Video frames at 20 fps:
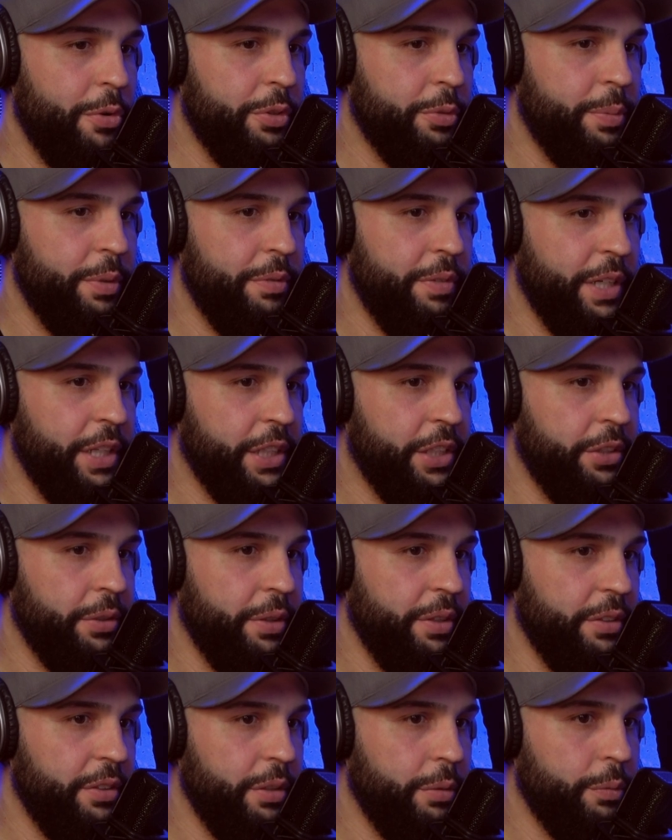always been very
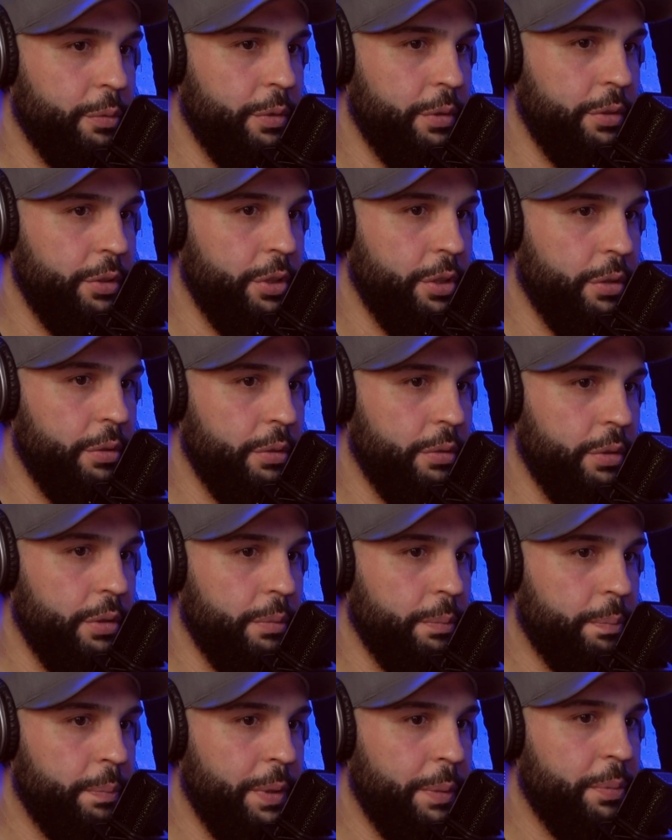curious on
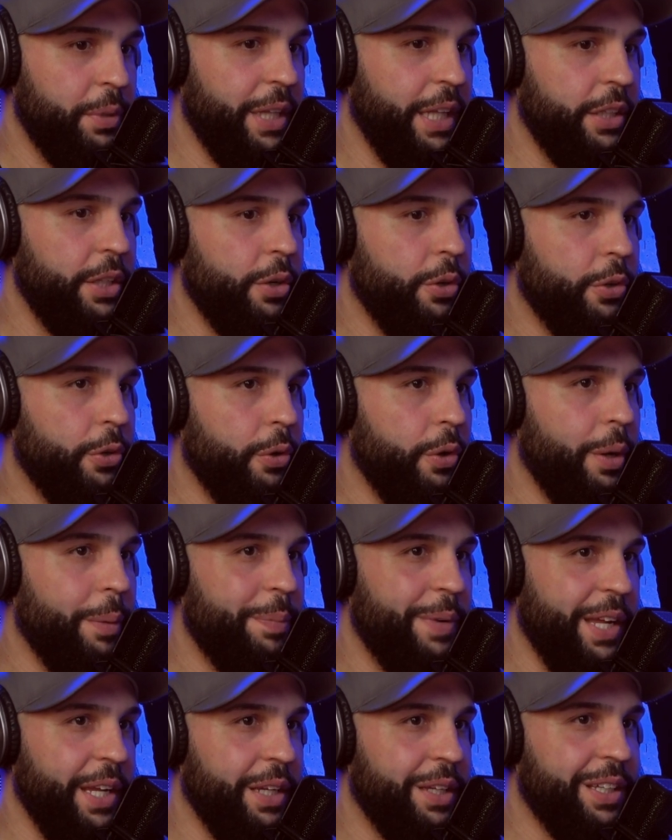people that don't grow
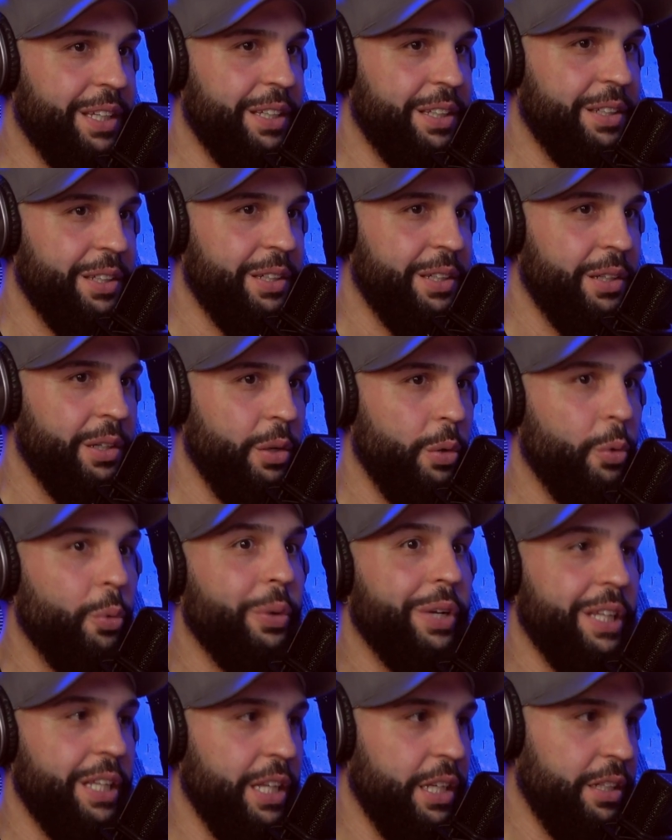up like
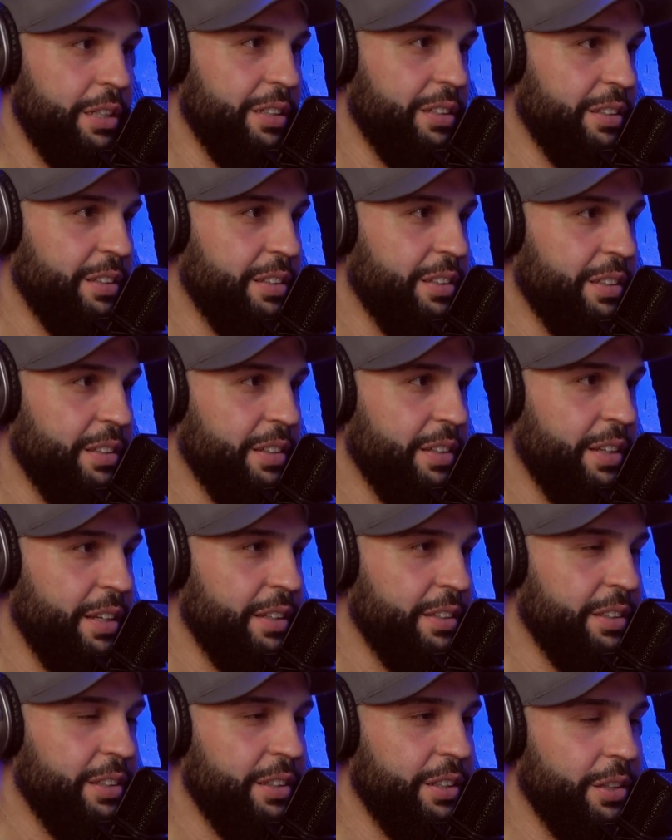we did.
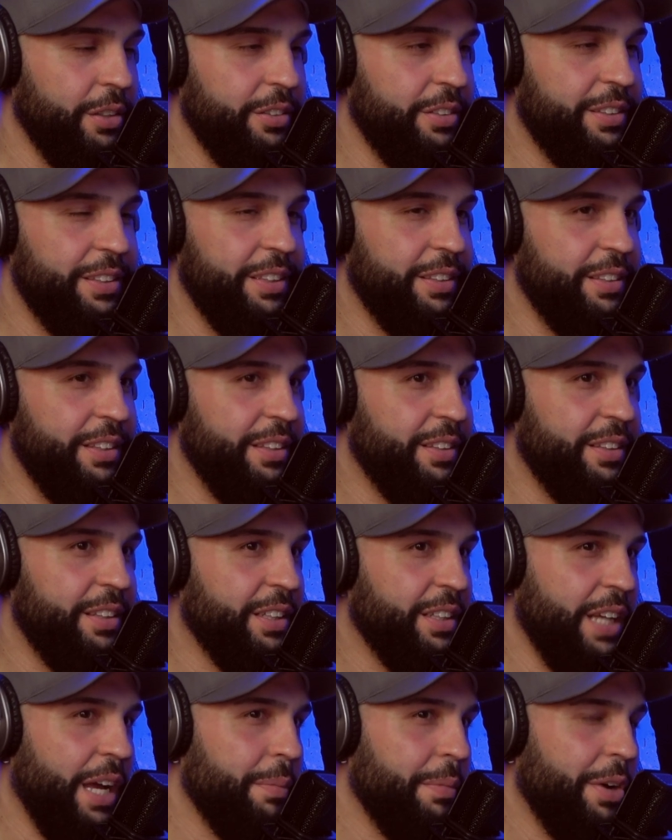I'm always
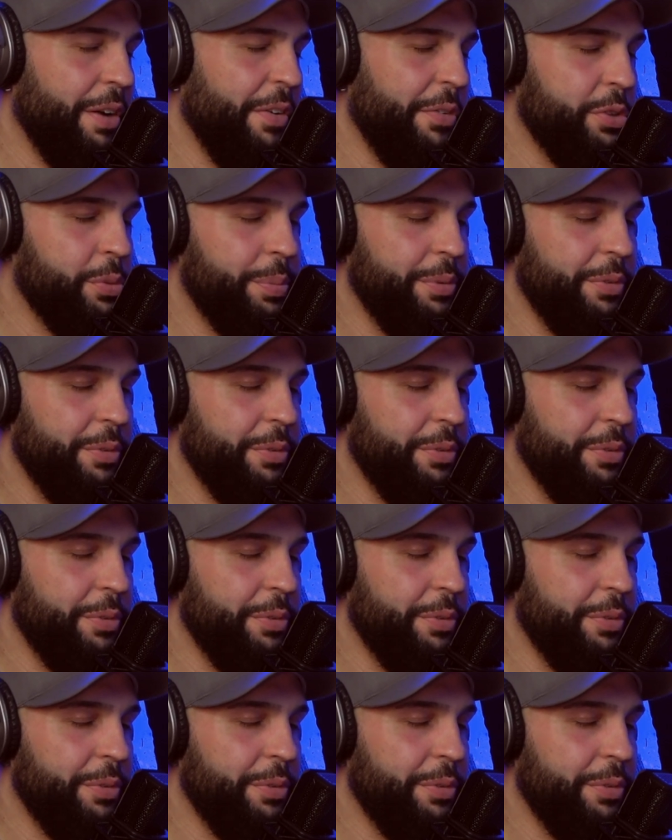been